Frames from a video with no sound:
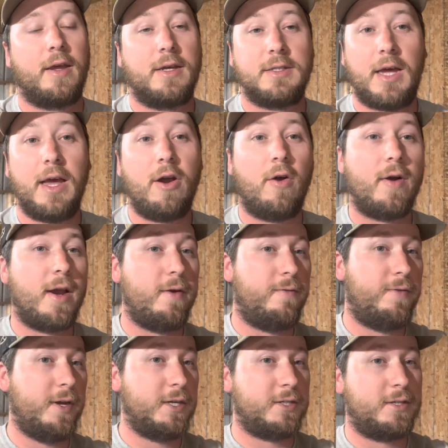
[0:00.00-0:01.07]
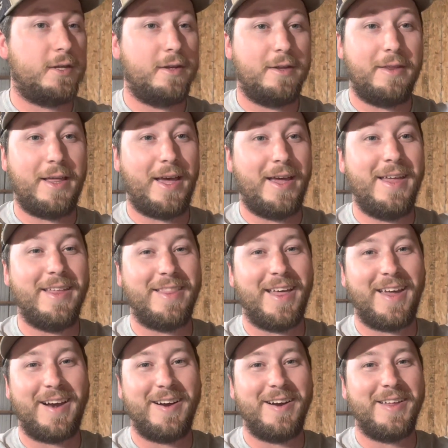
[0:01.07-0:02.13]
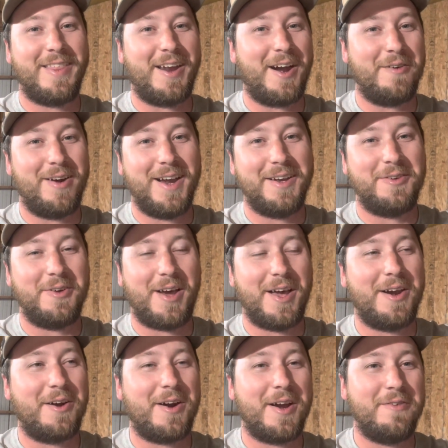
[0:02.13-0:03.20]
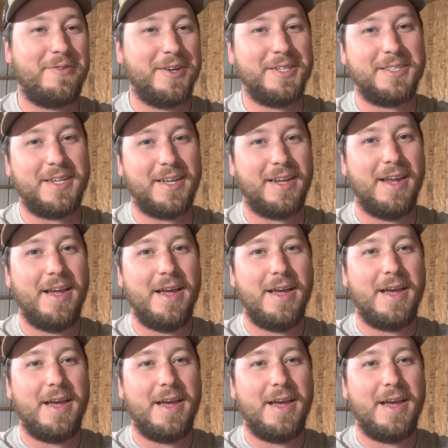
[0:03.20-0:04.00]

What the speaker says: because I'd already fished that area that I ran to, I'd already fished it